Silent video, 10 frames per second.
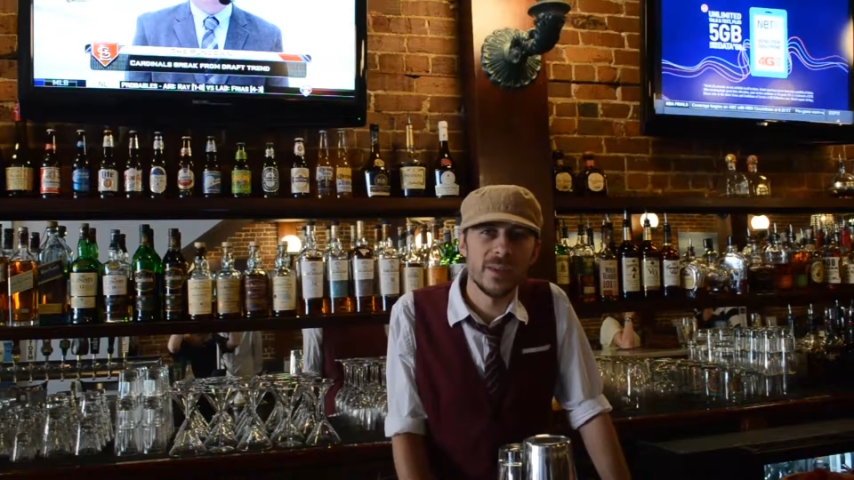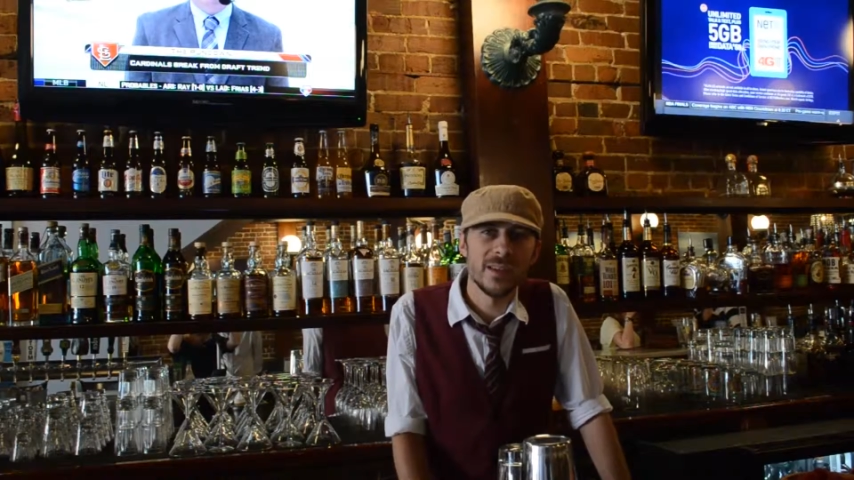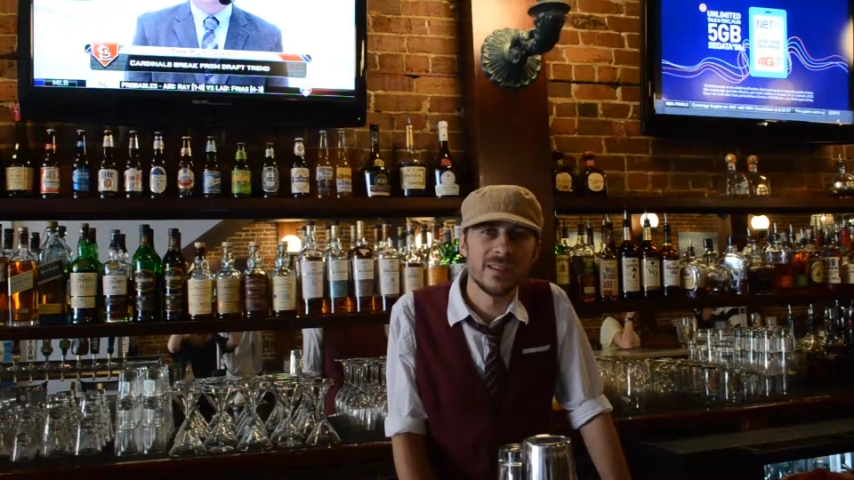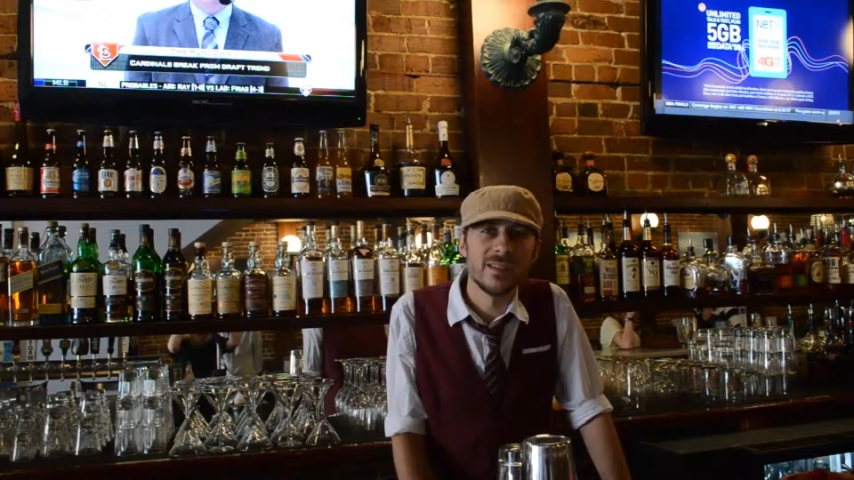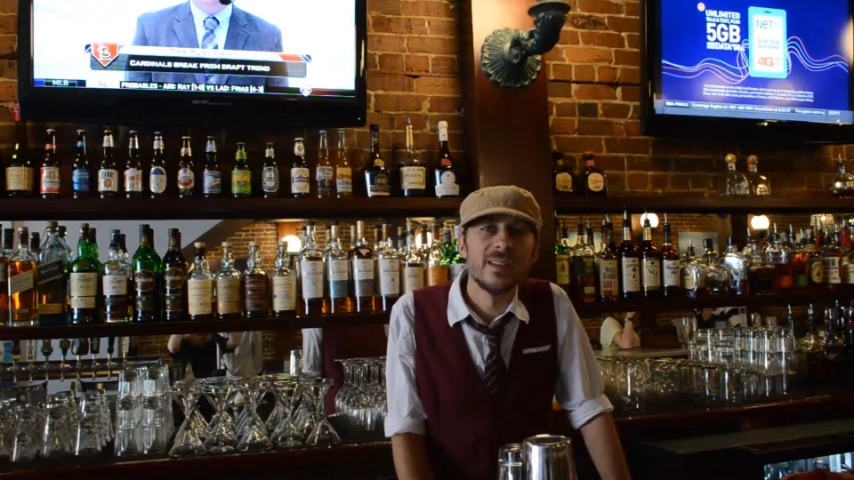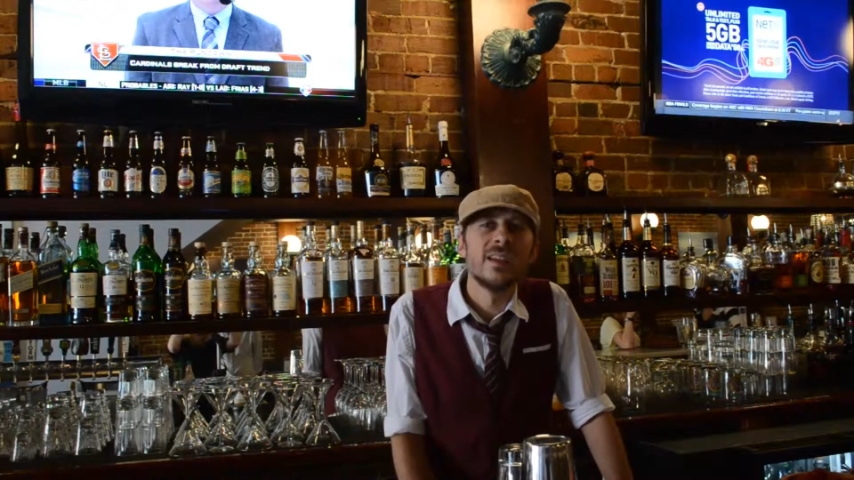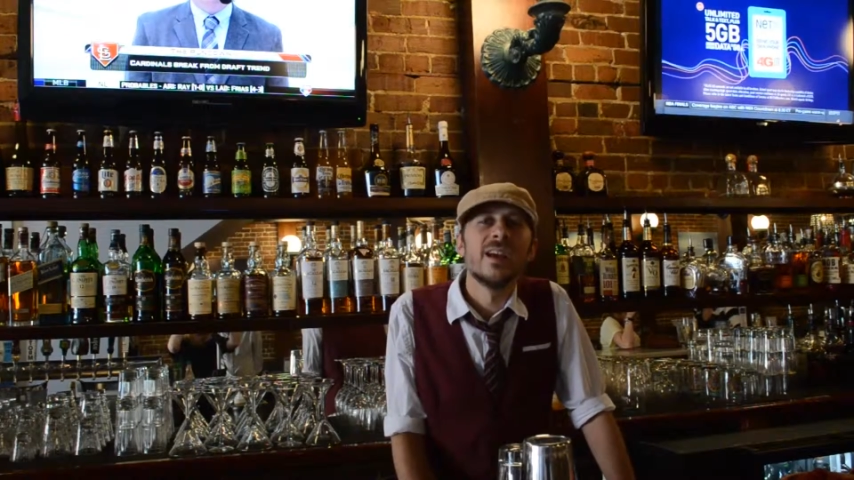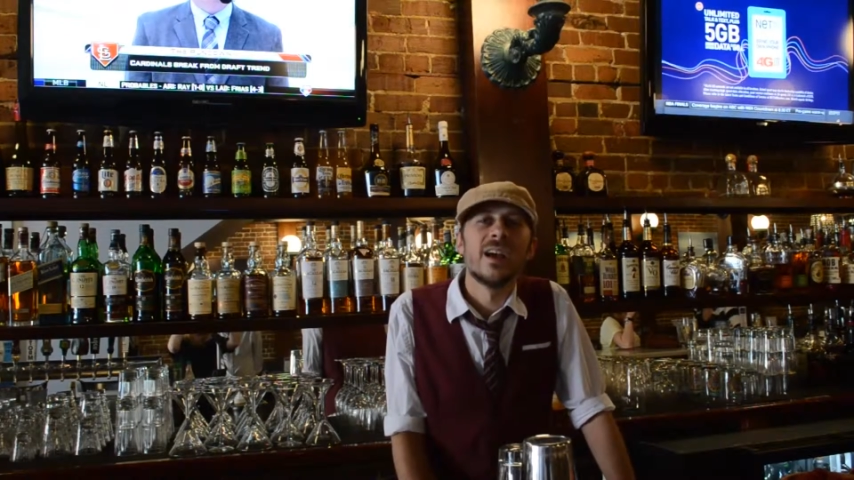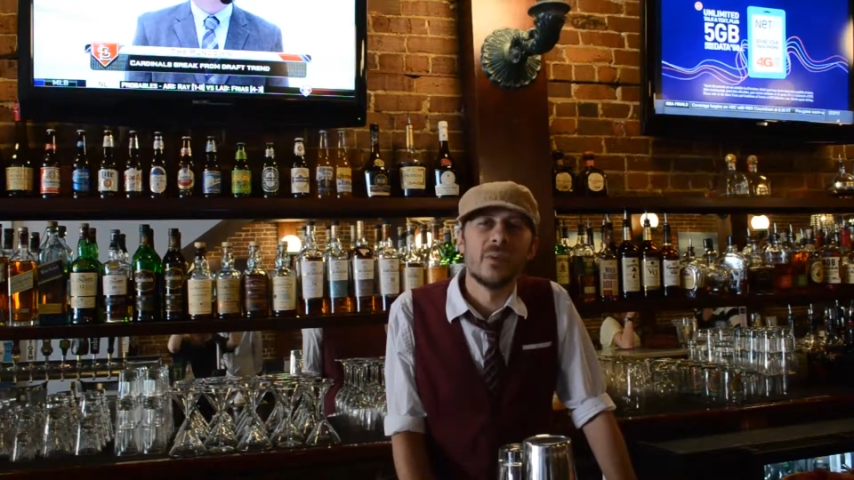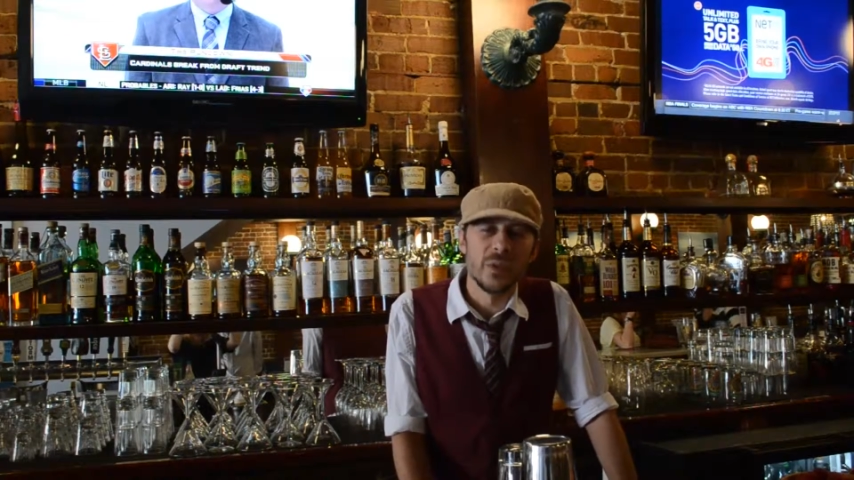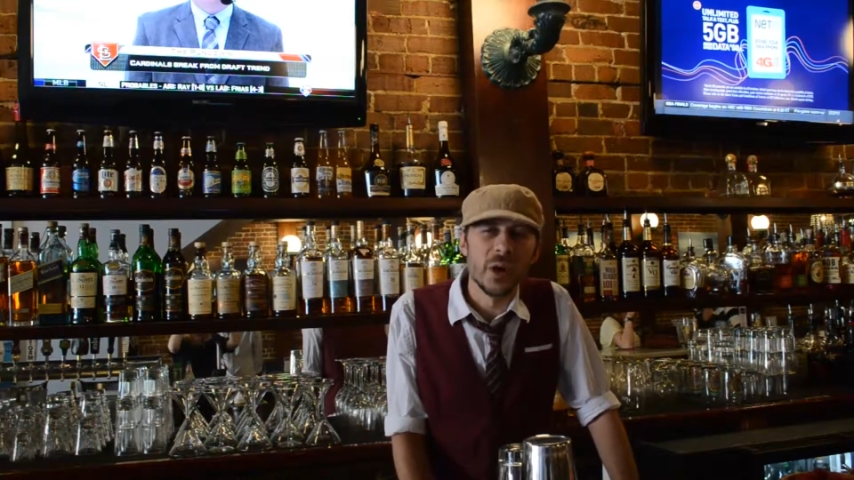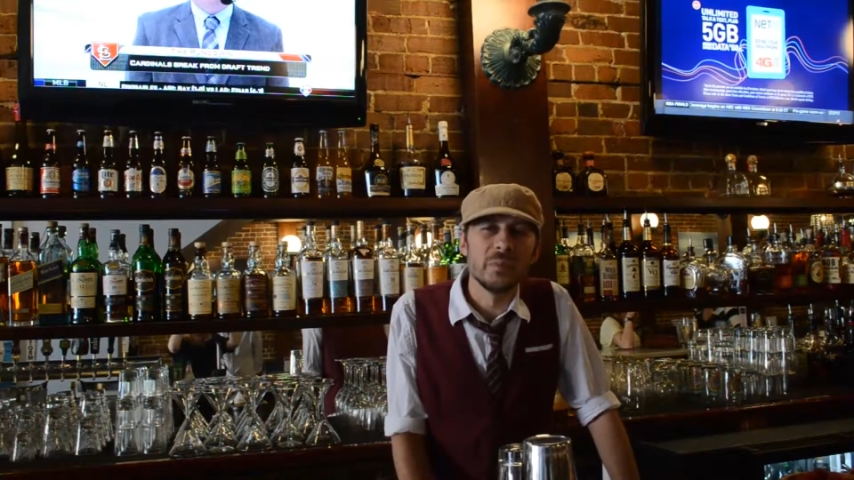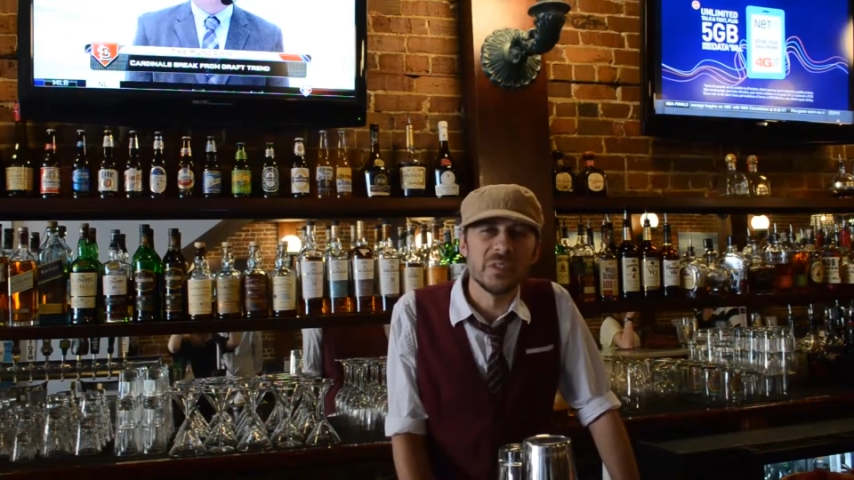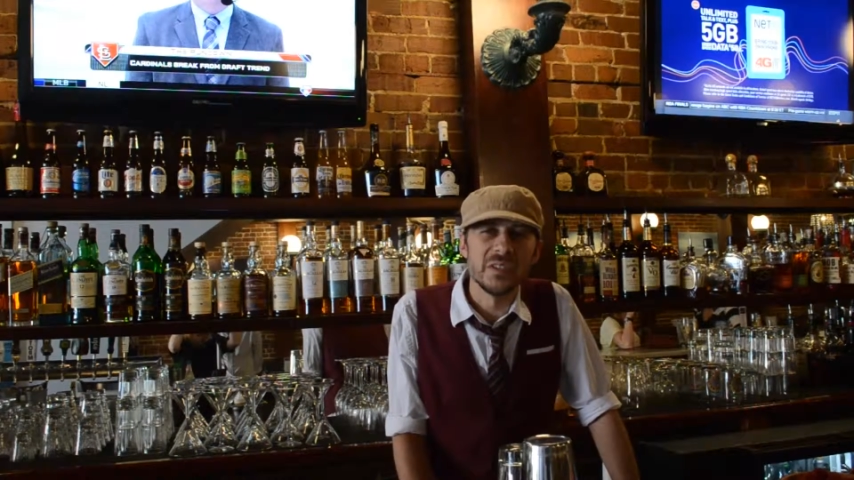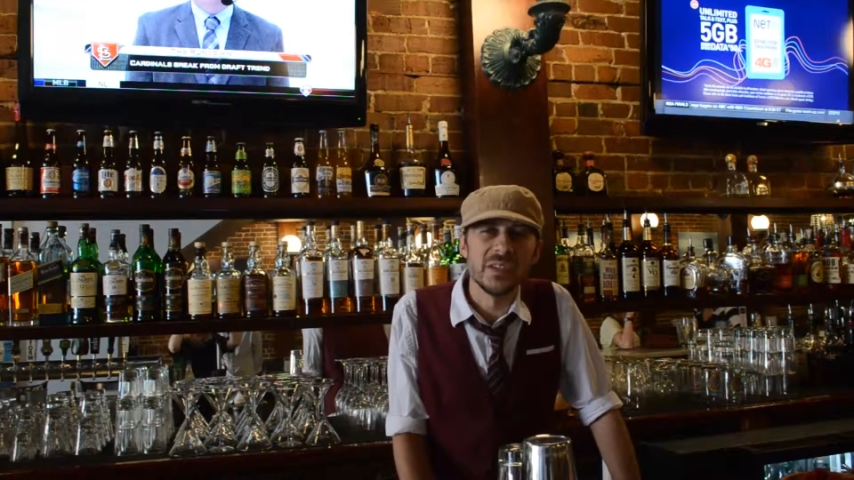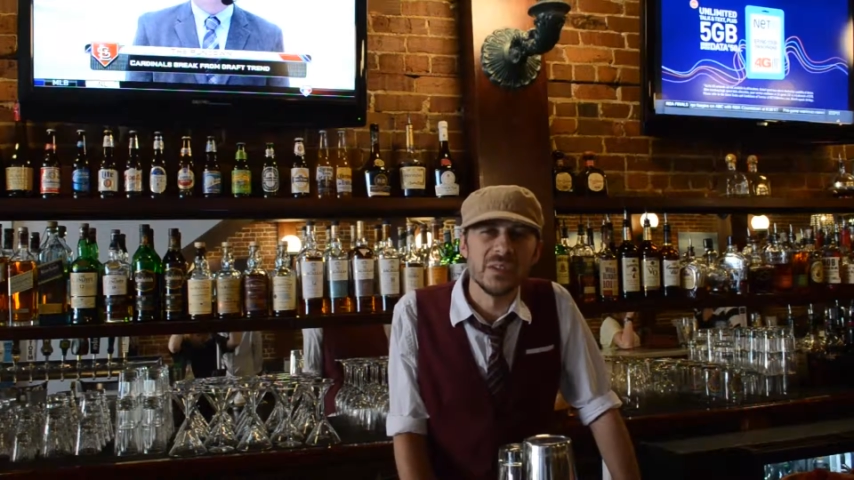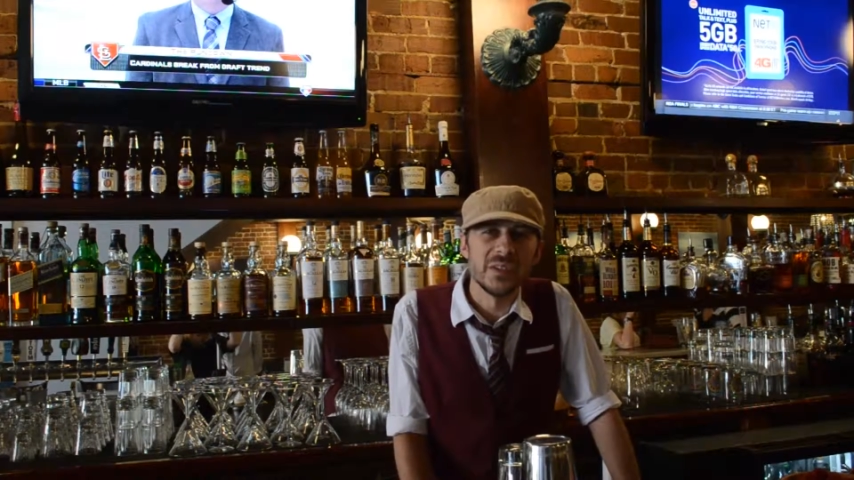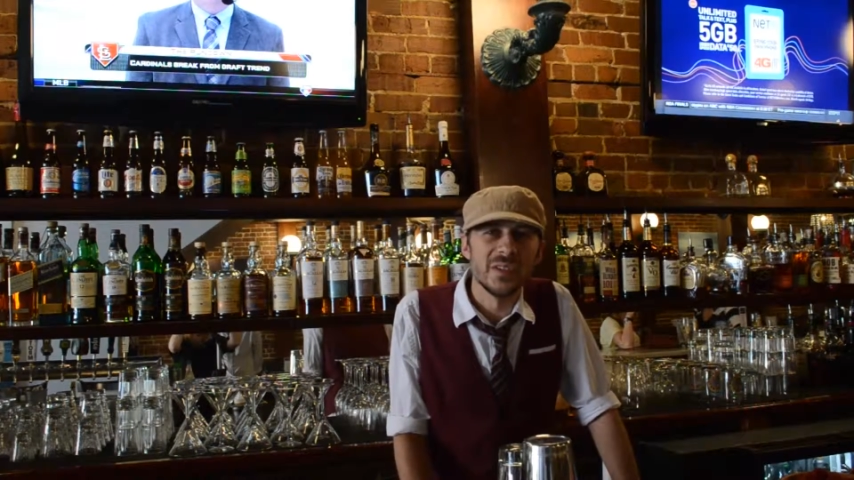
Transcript: Pete. We hope to see you